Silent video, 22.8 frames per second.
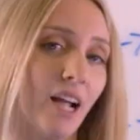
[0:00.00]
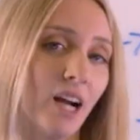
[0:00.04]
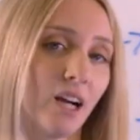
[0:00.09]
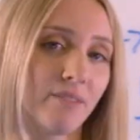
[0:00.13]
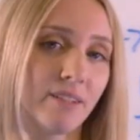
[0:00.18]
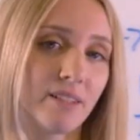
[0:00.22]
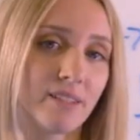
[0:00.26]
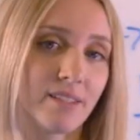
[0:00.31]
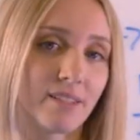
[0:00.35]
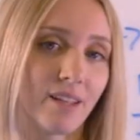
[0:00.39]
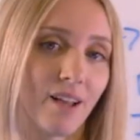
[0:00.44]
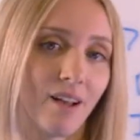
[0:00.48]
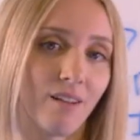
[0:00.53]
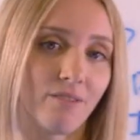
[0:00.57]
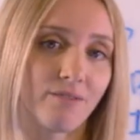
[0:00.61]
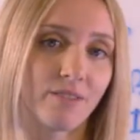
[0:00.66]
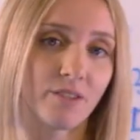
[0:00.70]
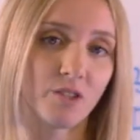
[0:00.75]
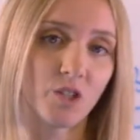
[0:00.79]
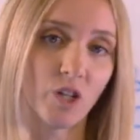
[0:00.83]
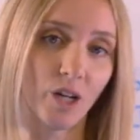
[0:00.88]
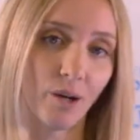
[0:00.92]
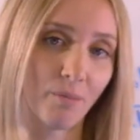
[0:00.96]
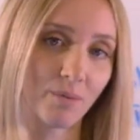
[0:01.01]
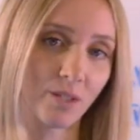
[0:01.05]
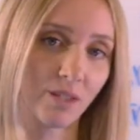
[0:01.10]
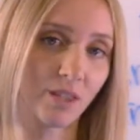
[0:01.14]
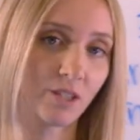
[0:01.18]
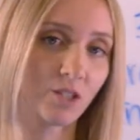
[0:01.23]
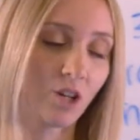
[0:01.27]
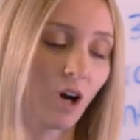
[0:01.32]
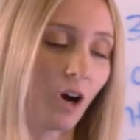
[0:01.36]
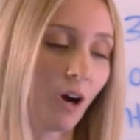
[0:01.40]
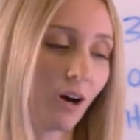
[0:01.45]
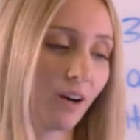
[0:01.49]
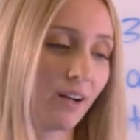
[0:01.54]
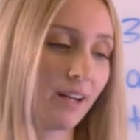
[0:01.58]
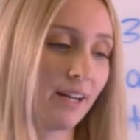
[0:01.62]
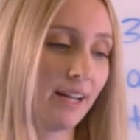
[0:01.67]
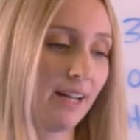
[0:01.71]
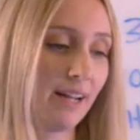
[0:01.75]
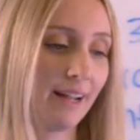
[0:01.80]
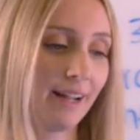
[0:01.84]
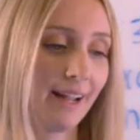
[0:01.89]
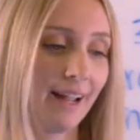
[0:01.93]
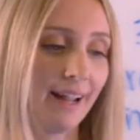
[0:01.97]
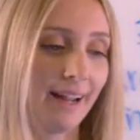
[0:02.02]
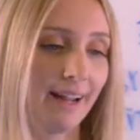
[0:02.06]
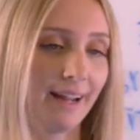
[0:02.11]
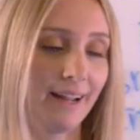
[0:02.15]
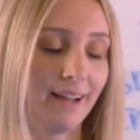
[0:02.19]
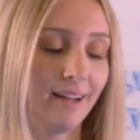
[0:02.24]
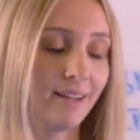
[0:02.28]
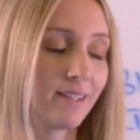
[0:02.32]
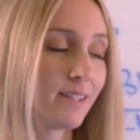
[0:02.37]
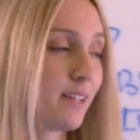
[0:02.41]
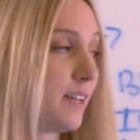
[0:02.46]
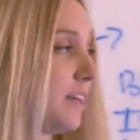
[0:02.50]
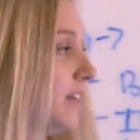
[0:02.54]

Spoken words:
of itself in terms of the targeting and